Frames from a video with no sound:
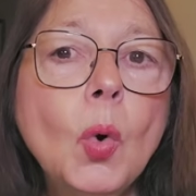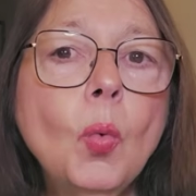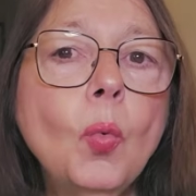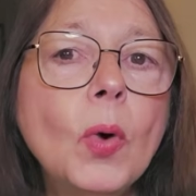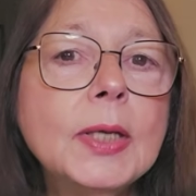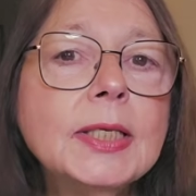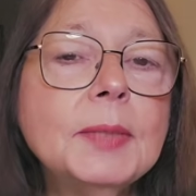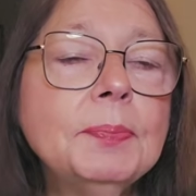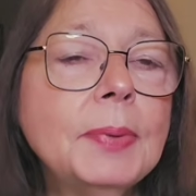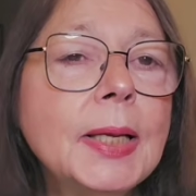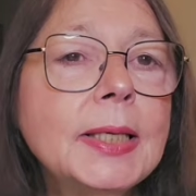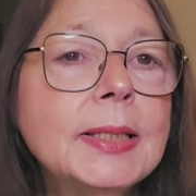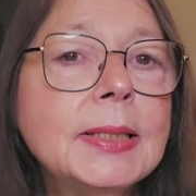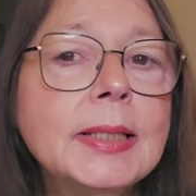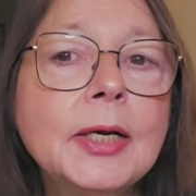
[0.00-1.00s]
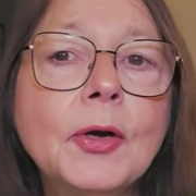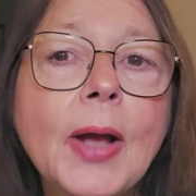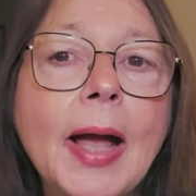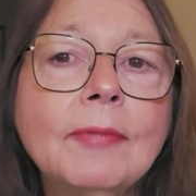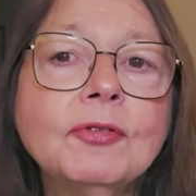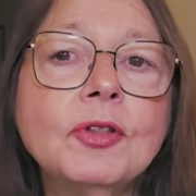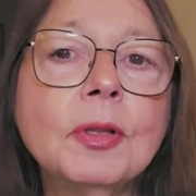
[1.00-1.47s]
Was it placed there
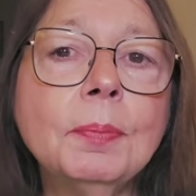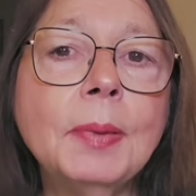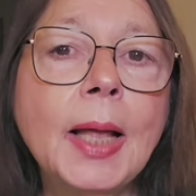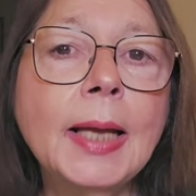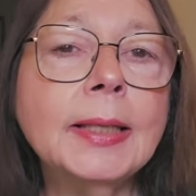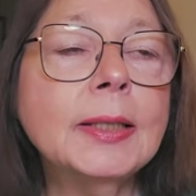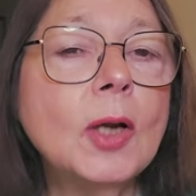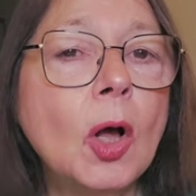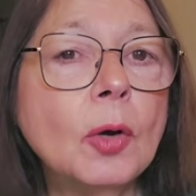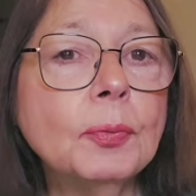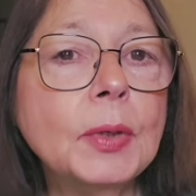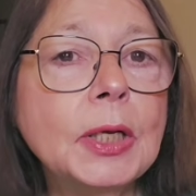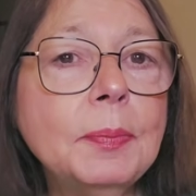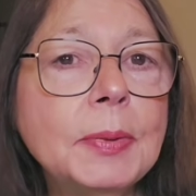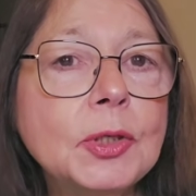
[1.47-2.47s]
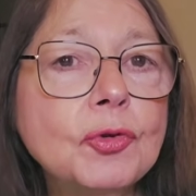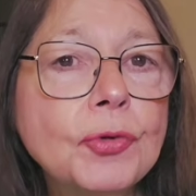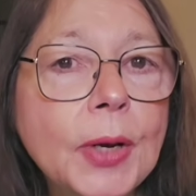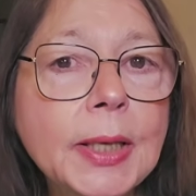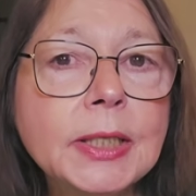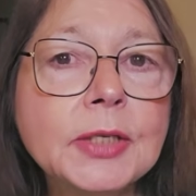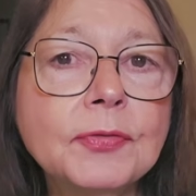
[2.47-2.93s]
after the blood had already been
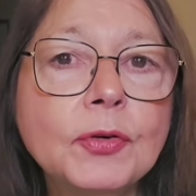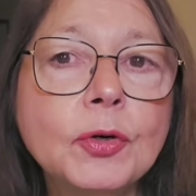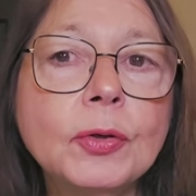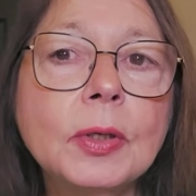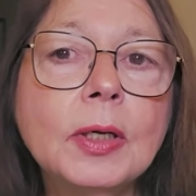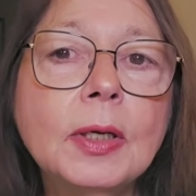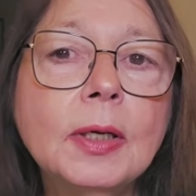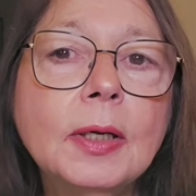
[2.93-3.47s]
transferred?